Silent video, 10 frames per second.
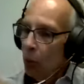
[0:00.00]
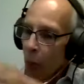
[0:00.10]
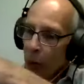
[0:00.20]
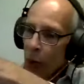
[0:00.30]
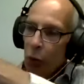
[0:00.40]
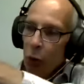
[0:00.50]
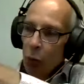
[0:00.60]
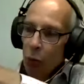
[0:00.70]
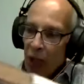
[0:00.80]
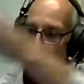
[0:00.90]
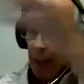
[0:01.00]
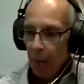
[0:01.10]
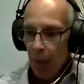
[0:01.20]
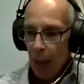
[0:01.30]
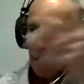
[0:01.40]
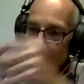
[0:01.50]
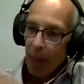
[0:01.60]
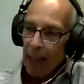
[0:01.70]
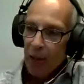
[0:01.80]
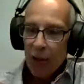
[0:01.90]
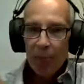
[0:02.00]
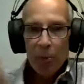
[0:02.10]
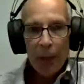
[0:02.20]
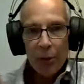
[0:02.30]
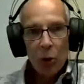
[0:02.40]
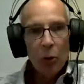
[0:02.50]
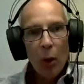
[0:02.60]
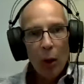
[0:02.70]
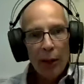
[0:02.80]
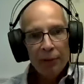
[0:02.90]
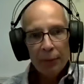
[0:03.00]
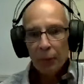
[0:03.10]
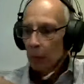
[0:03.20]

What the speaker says: were to take my biceps muscle off